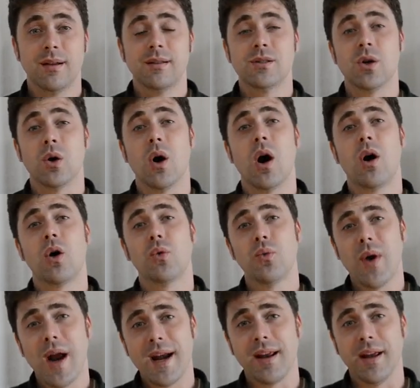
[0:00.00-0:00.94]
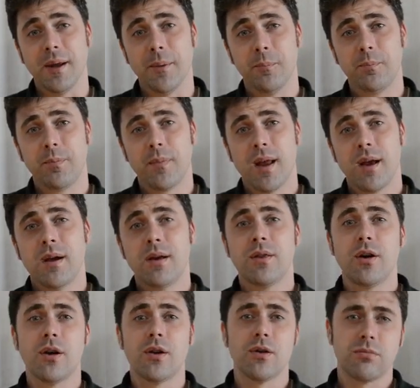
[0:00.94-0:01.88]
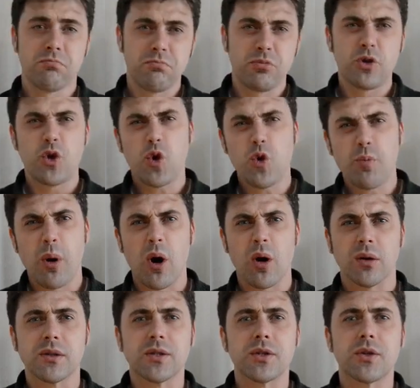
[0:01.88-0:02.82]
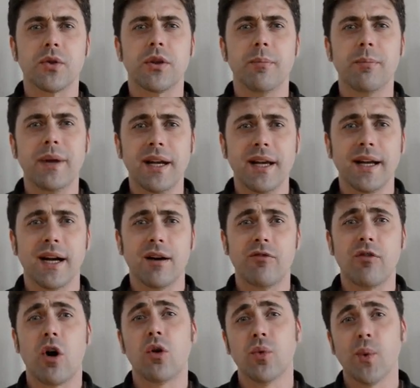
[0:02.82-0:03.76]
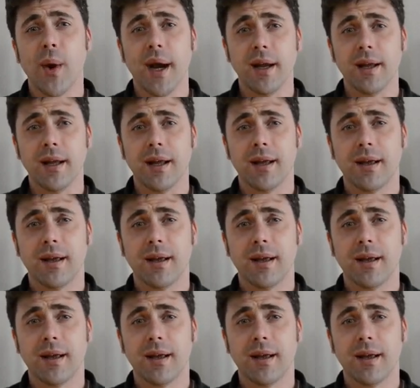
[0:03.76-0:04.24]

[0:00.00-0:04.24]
So already, there are two parts to the meaning of already.